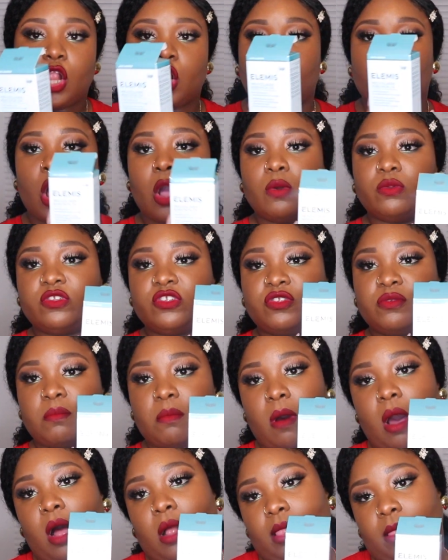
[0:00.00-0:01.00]
Look how
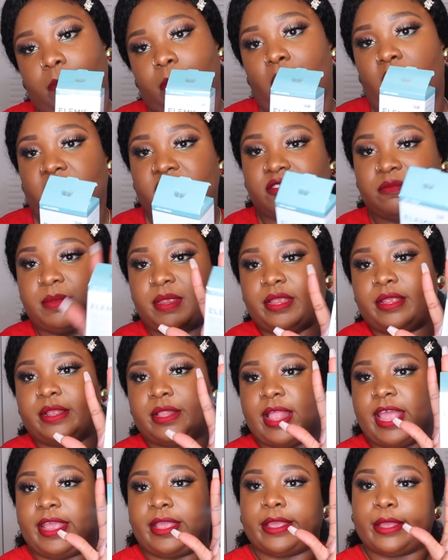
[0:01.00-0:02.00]
small the box
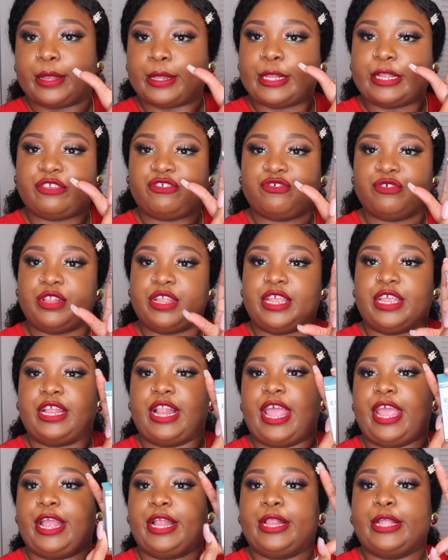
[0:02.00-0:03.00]
is, like literally,
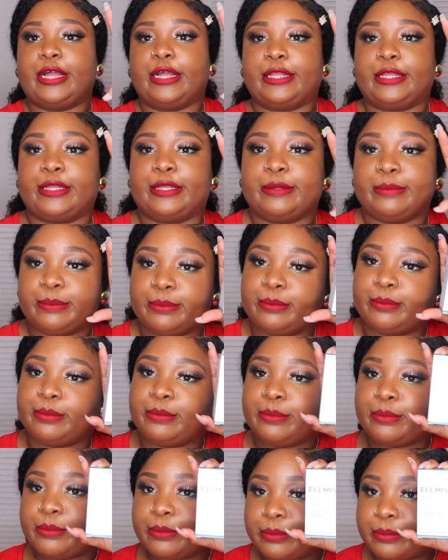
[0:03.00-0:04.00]
like look,
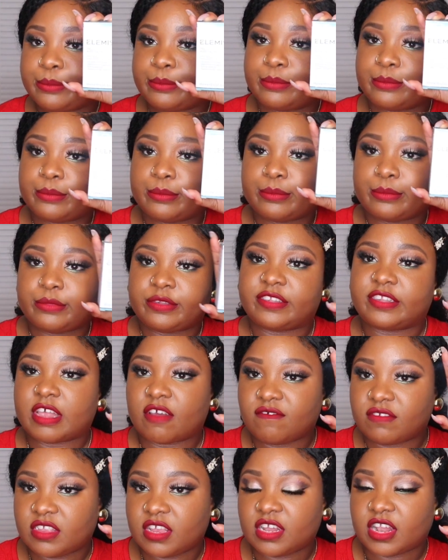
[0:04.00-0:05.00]

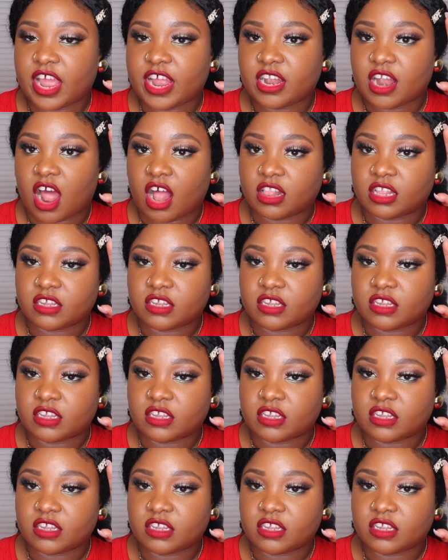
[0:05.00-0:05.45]
$79.